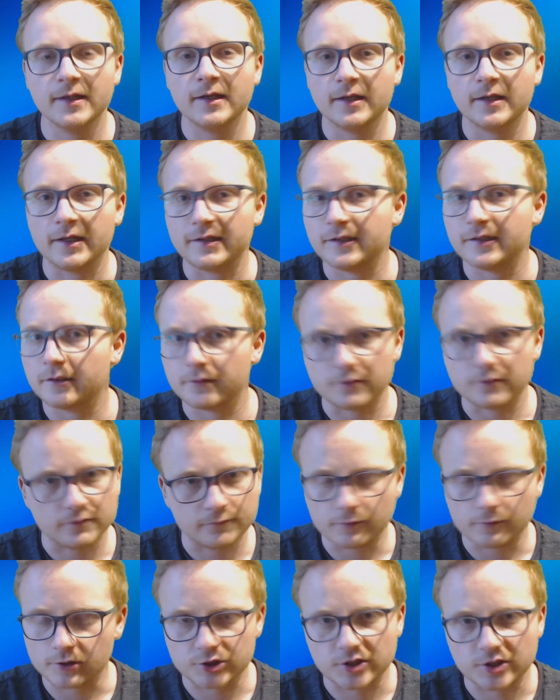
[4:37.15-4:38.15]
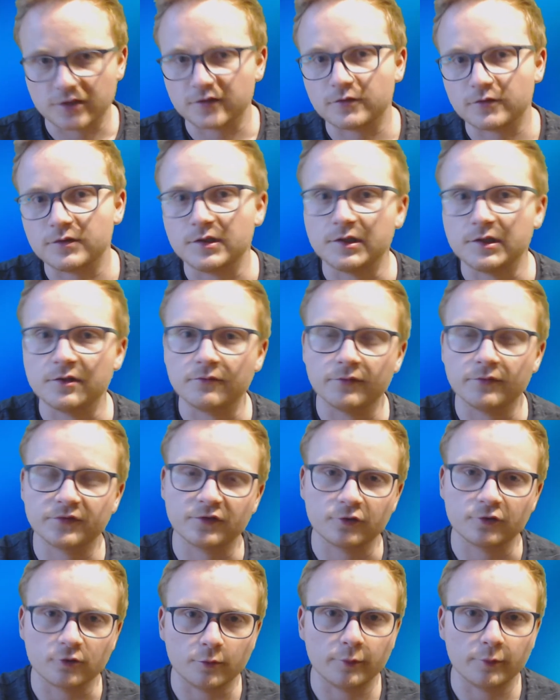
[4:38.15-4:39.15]
and then you will just continue with the
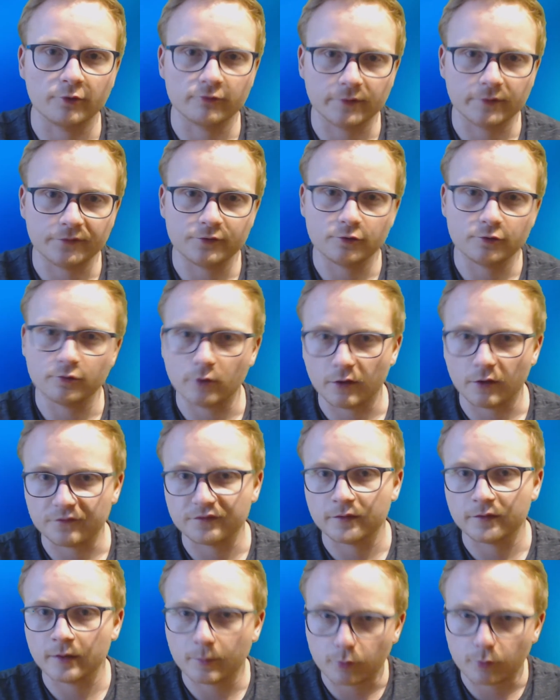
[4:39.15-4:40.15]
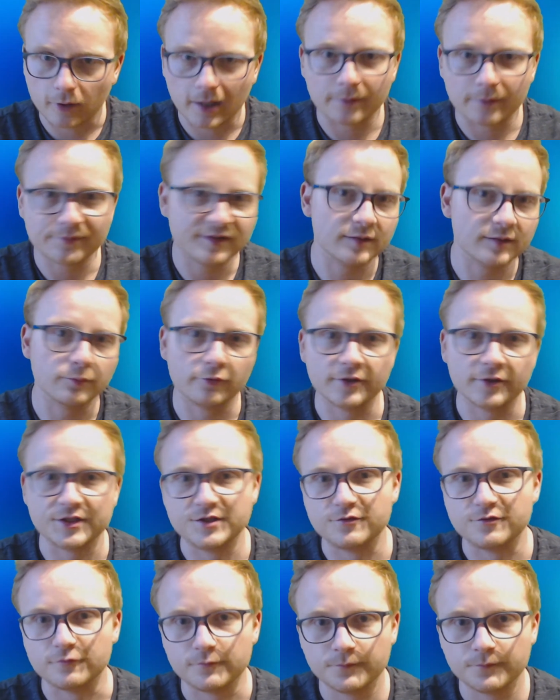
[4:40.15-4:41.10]
normal review of Brahms, The Boy 2.